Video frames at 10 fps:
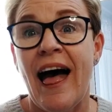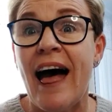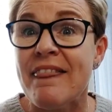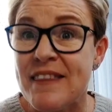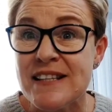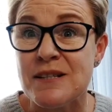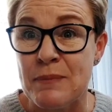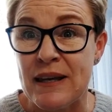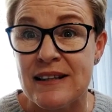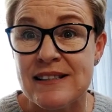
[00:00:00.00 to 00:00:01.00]
And this
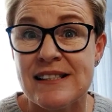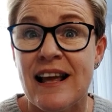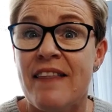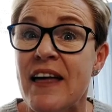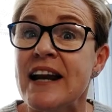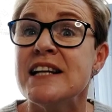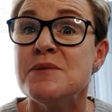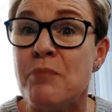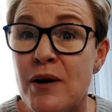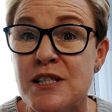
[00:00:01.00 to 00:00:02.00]
means that it is
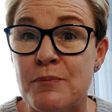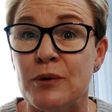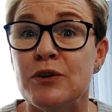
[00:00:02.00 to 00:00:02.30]
possible